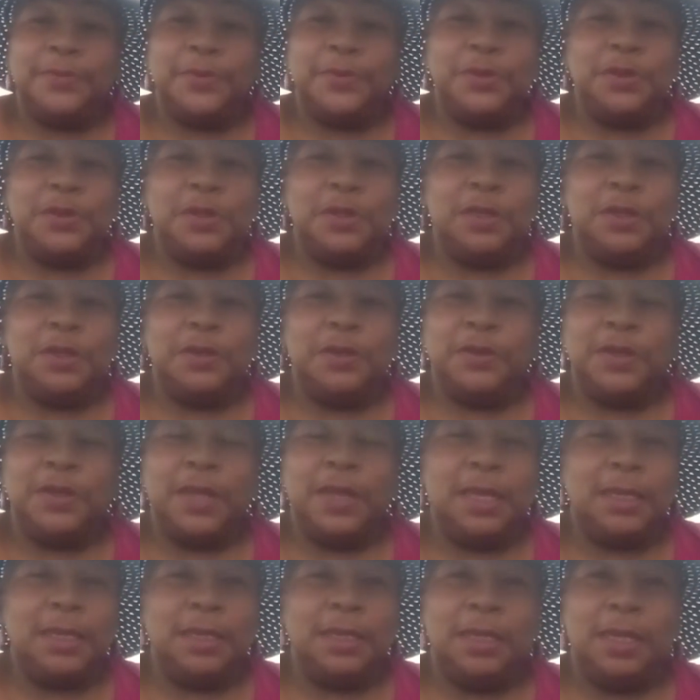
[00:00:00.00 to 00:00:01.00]
for you to learn
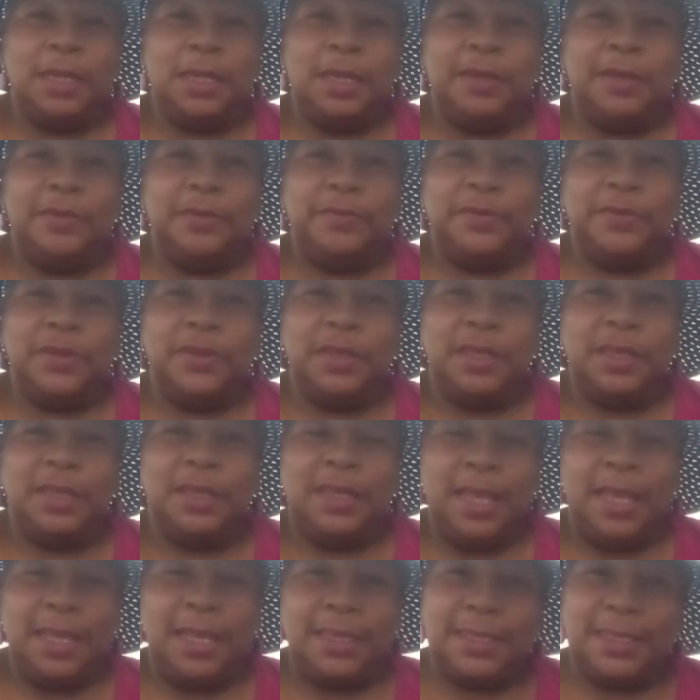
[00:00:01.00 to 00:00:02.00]
how to love
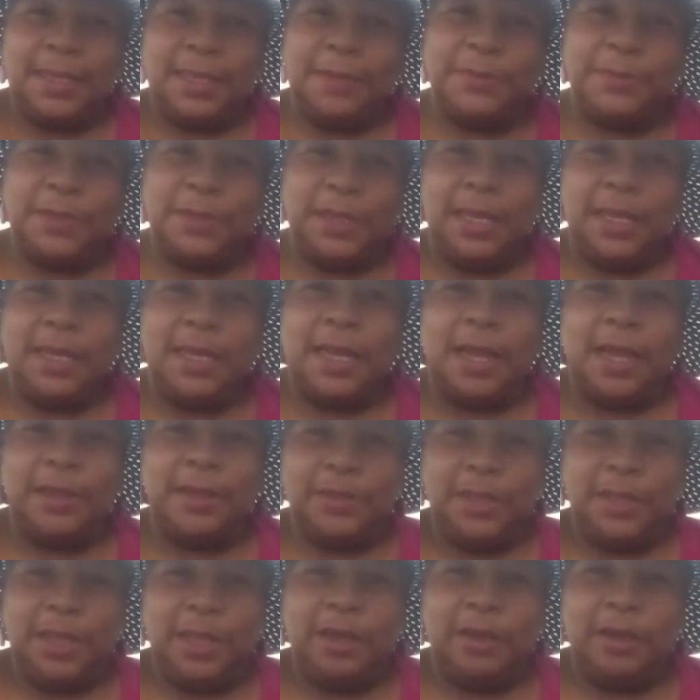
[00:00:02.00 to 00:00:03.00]
except to get
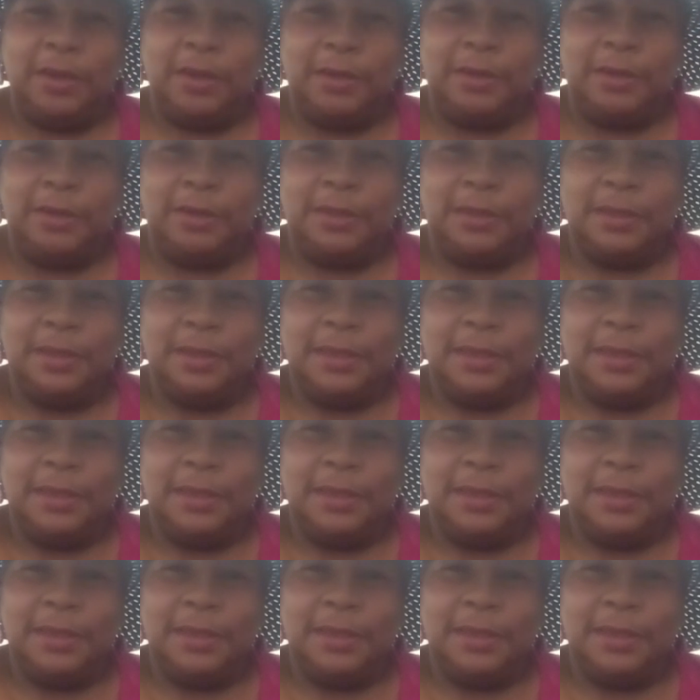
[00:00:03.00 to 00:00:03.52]
out there